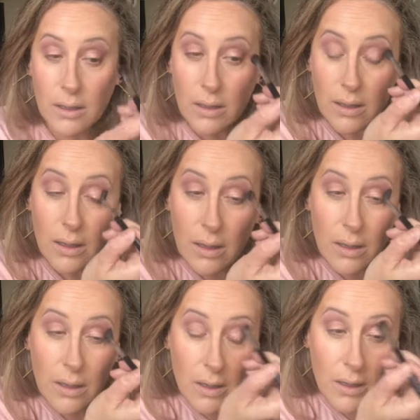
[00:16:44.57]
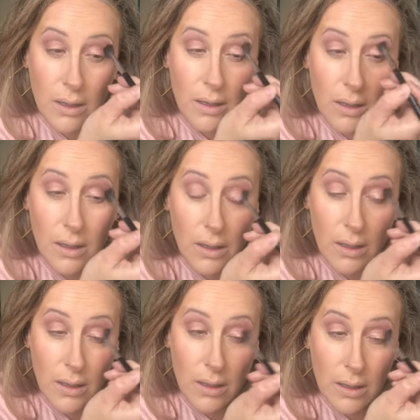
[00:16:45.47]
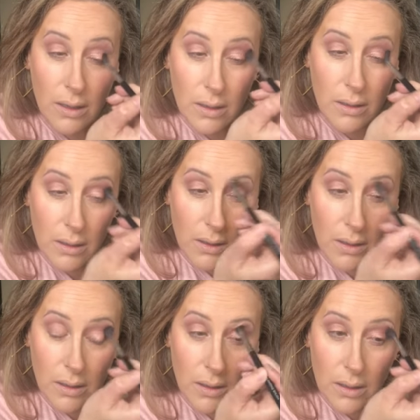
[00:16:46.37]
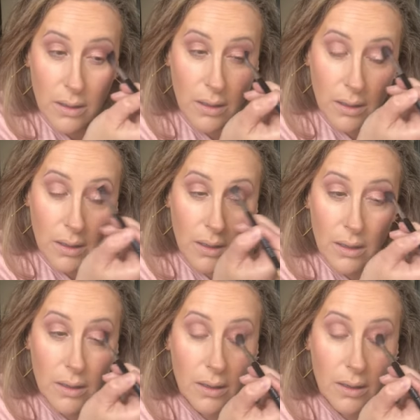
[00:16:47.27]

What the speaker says: Nobody speaks.